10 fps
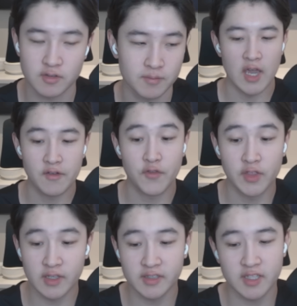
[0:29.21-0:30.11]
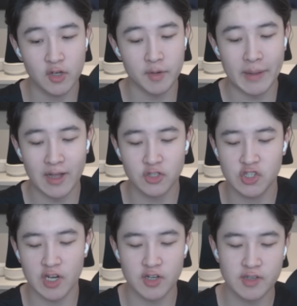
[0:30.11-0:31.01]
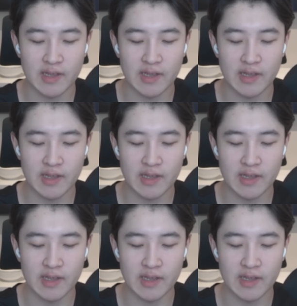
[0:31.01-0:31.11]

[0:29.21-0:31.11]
And for these secret balance changes,